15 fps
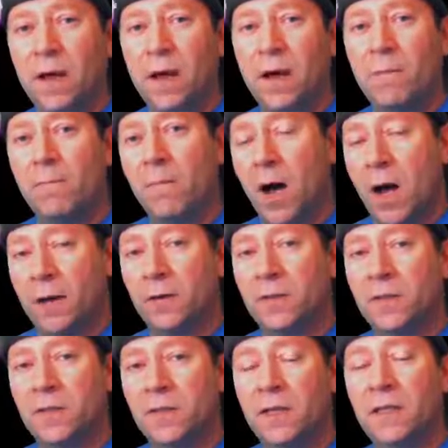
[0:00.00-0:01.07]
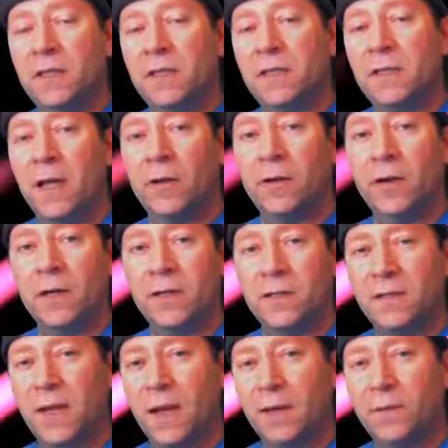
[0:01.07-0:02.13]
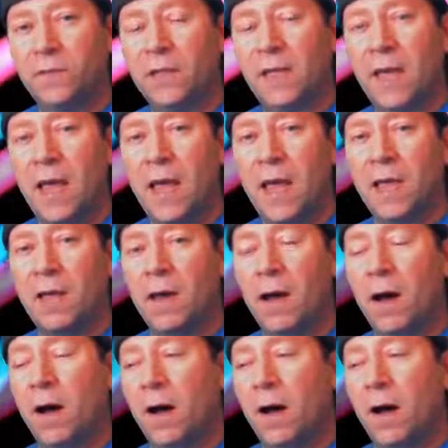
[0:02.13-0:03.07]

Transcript: modern cities that are in a state of decay,